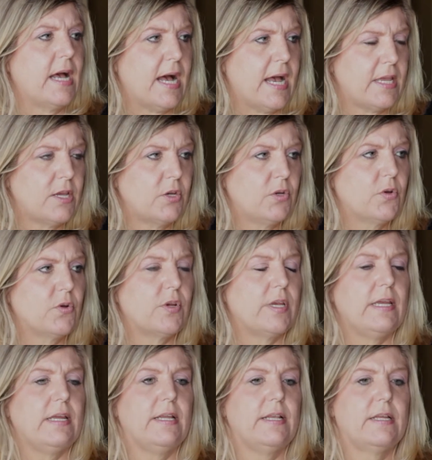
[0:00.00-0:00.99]
I
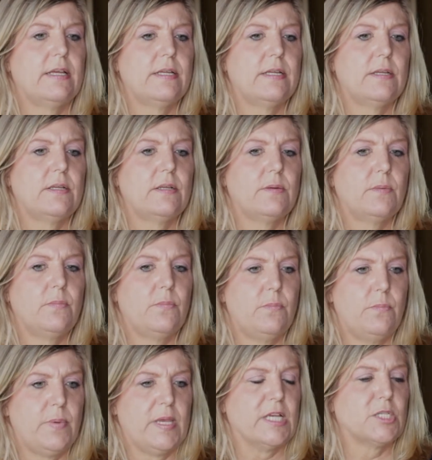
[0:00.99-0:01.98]
agreed,
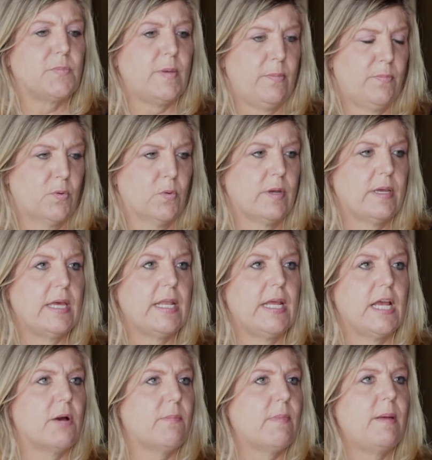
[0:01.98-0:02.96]
because people were
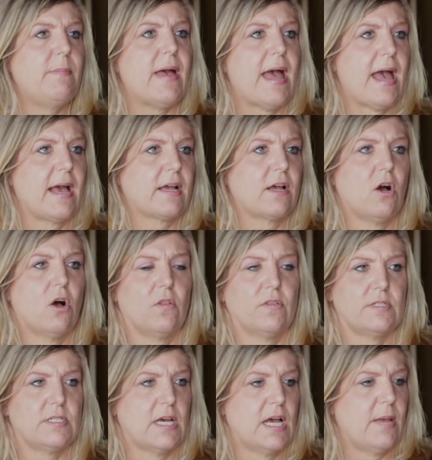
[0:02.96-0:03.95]
getting on my back all the
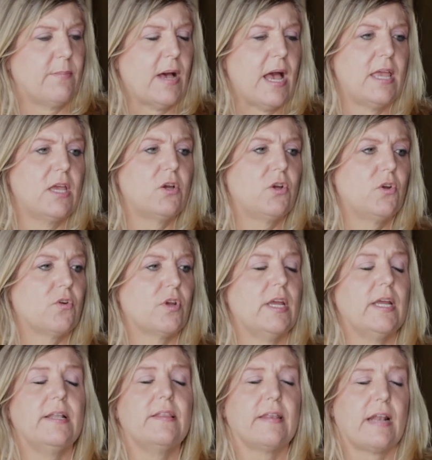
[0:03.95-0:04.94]
time, I
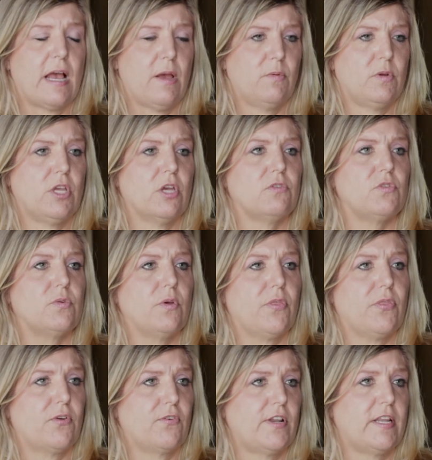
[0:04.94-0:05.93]
agreed that I would go to a
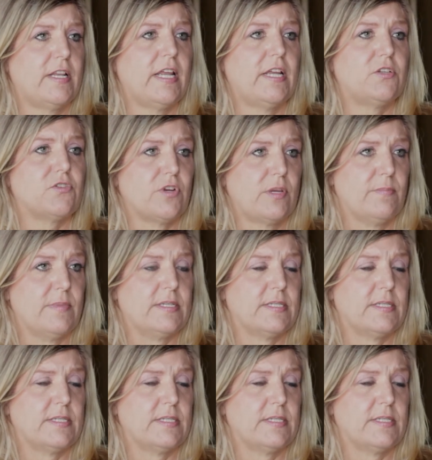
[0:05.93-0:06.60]
30-day treatment